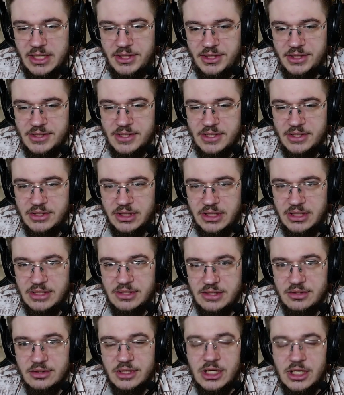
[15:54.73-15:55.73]
The
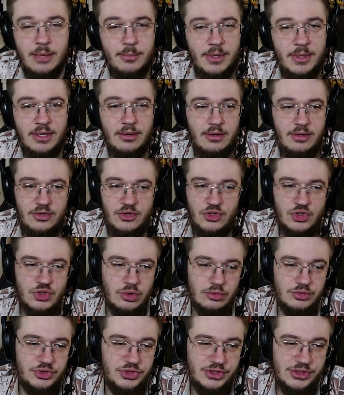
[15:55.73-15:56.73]
Titans are coming, and the
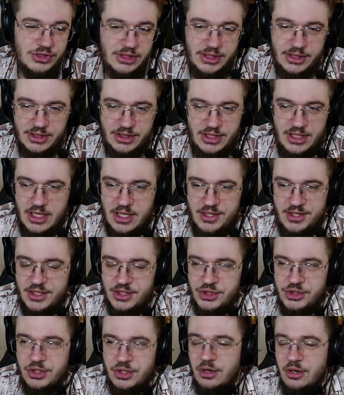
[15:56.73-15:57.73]
soldiers are like, yeah,
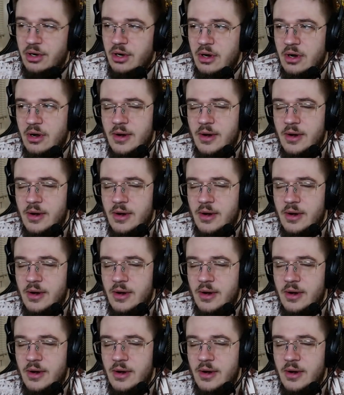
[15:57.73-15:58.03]
sure.